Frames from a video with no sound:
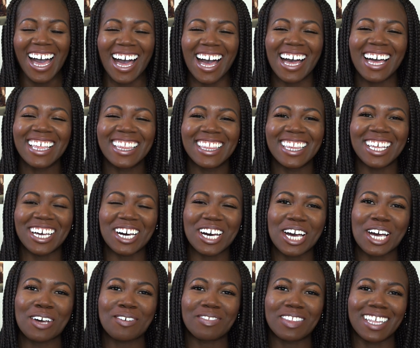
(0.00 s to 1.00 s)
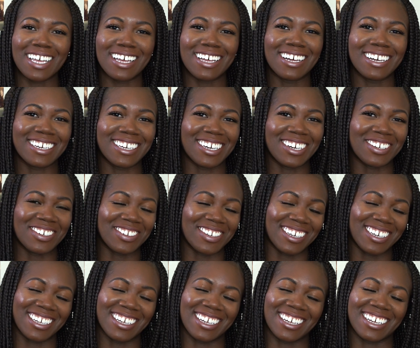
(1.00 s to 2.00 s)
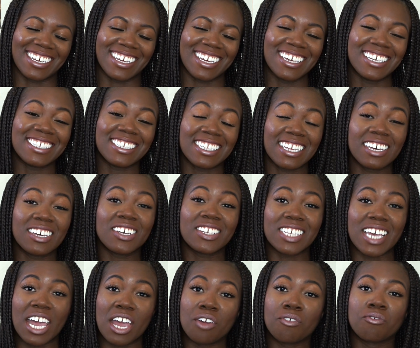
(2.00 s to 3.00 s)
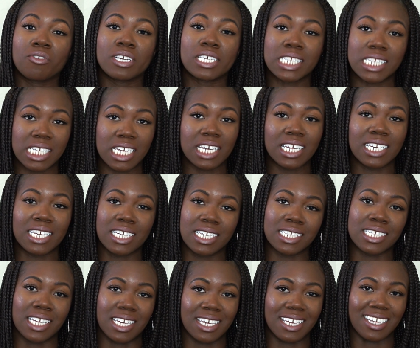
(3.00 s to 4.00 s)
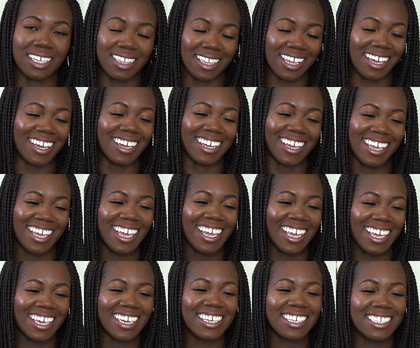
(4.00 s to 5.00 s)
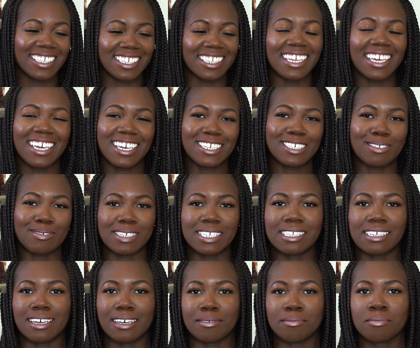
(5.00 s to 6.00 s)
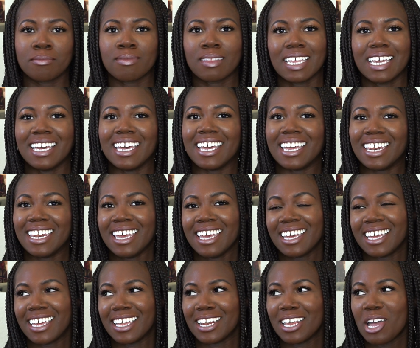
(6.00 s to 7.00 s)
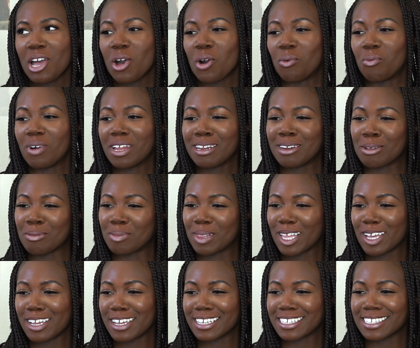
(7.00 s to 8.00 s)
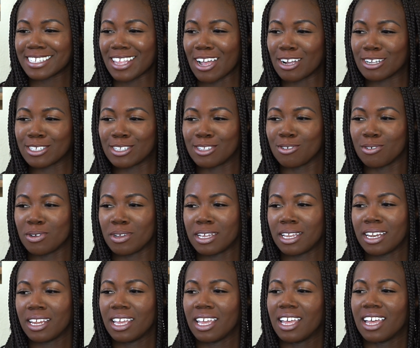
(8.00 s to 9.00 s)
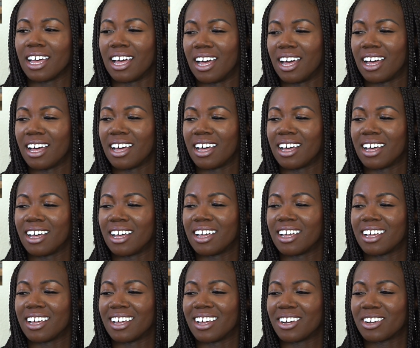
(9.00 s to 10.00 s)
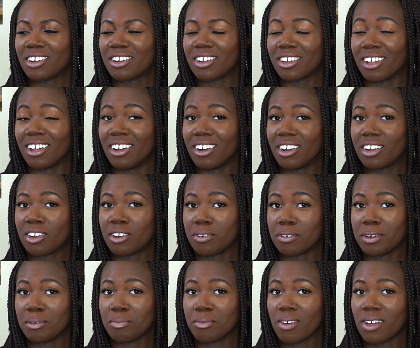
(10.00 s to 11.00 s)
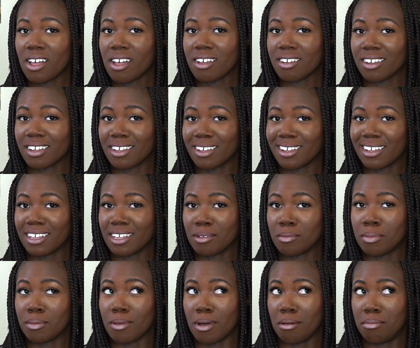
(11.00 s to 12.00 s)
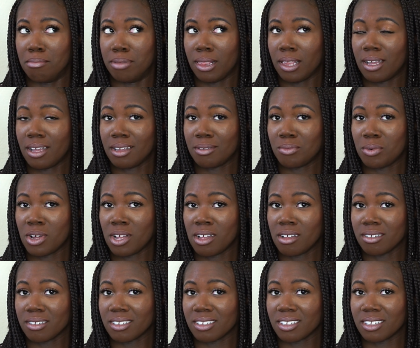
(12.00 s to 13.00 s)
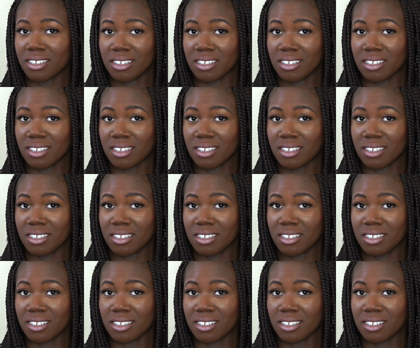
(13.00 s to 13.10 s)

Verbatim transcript: I love Thug Yoda. He steals every scene he's in. Like he's he's what's up. And then one of the bloods starts doing a a, a crip walk, a, a blood walk,